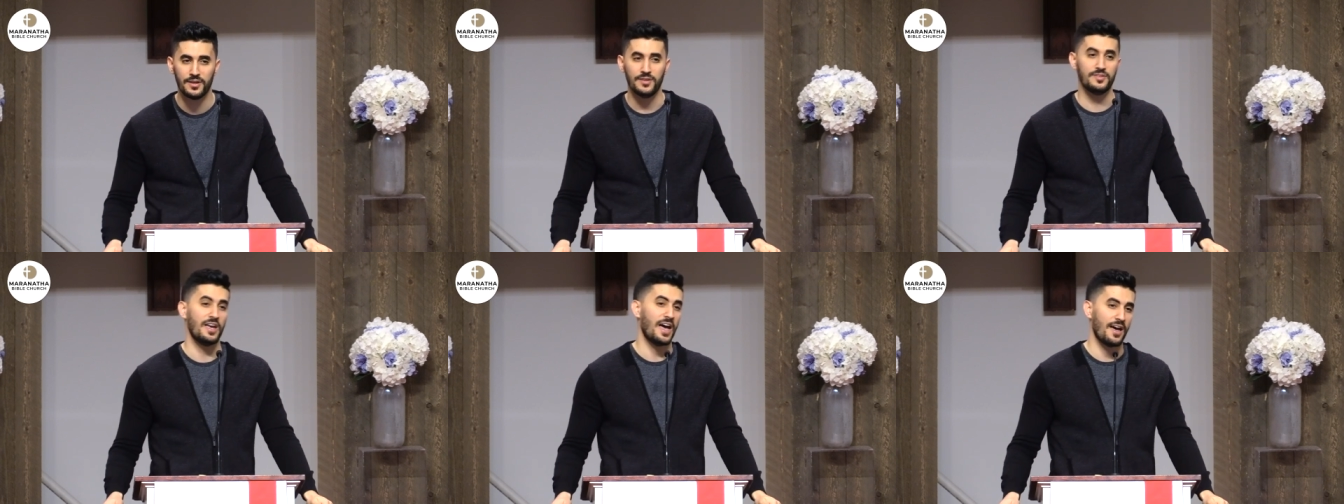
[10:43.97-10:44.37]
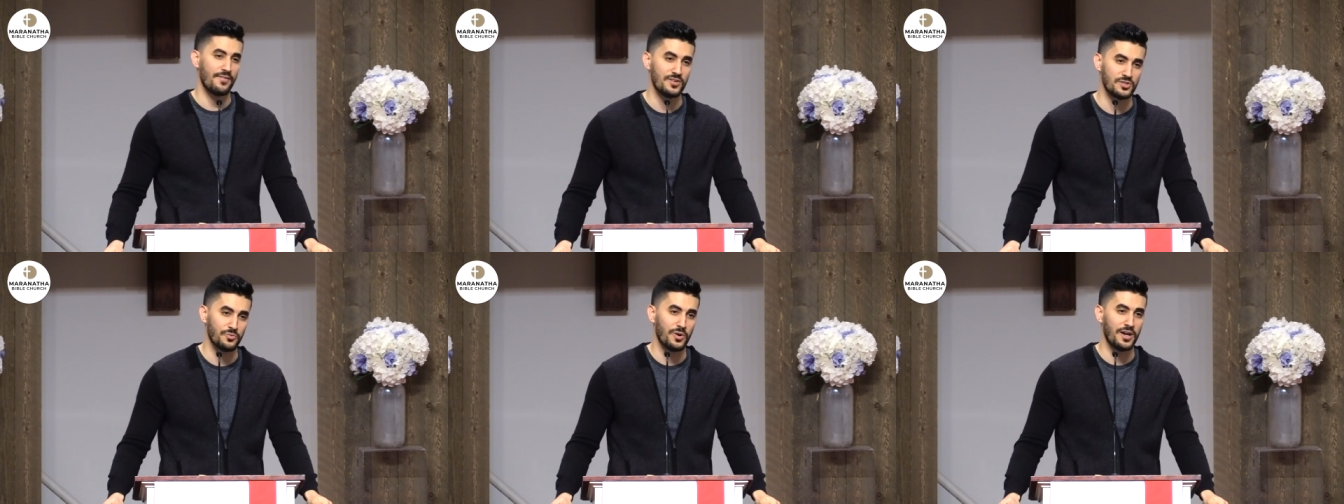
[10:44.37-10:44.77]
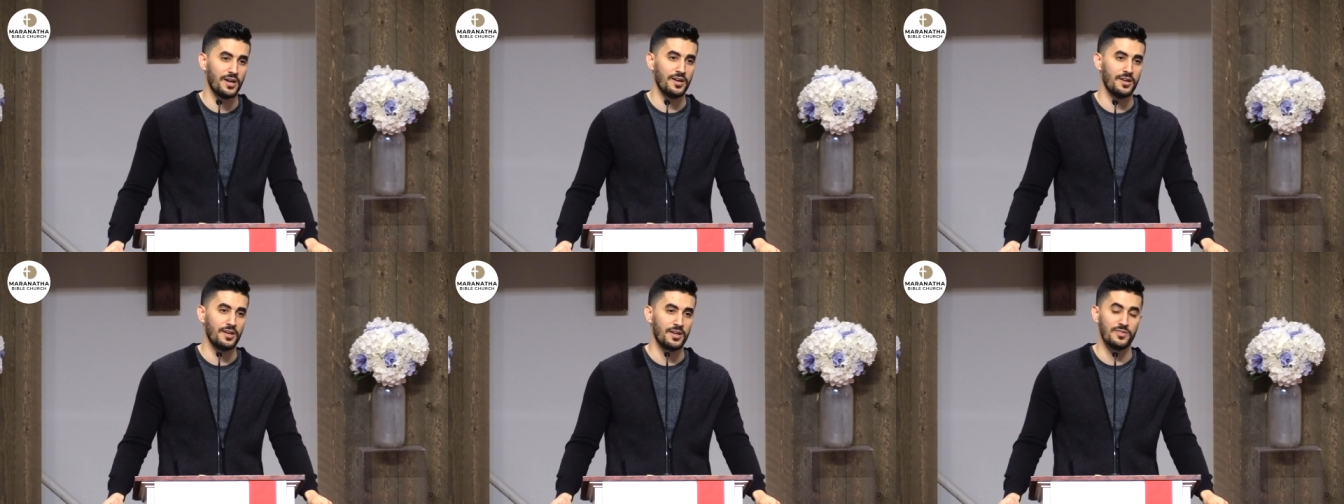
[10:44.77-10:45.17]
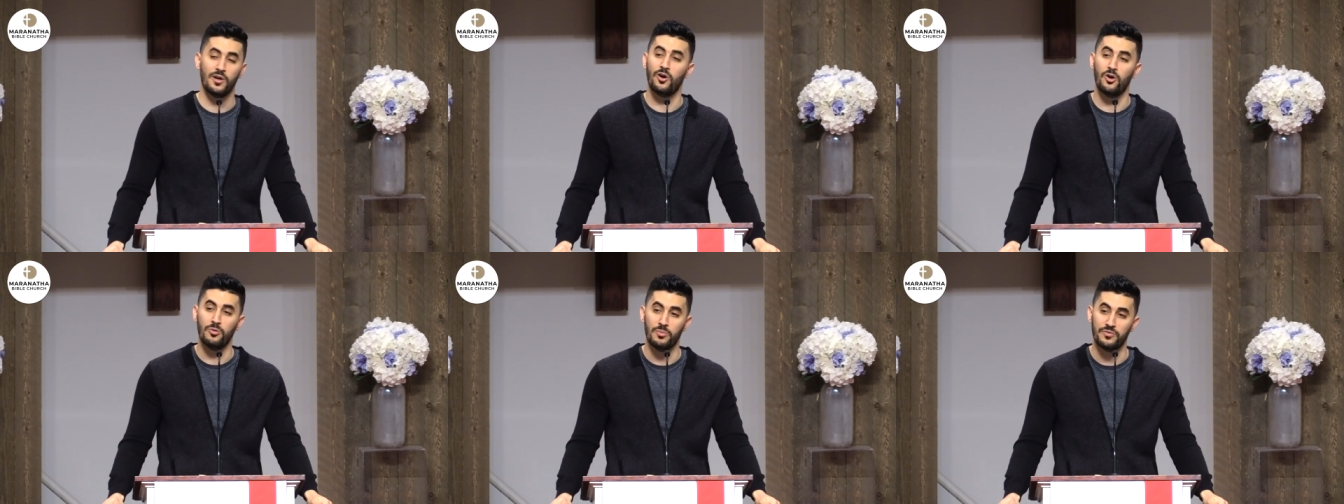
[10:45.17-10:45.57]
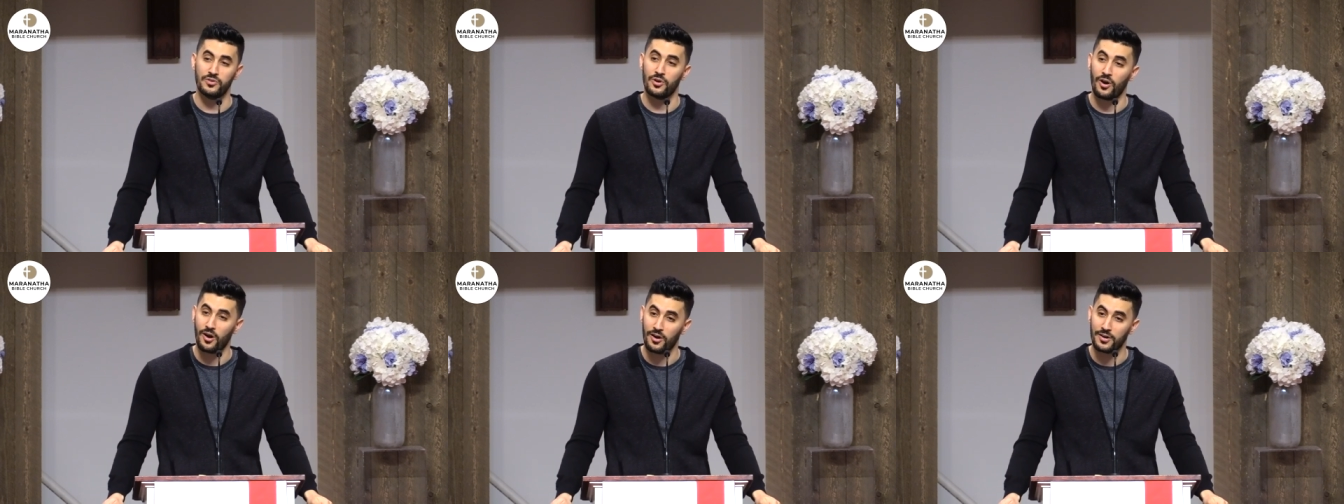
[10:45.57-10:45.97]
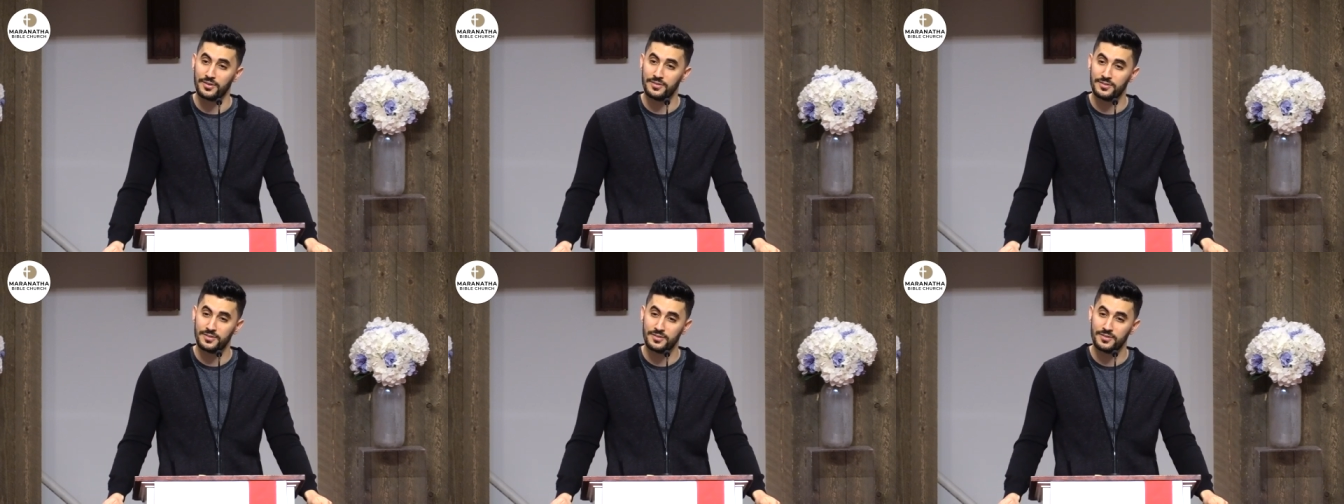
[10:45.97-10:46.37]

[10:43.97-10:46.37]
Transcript: and to have his way in the home of your heart.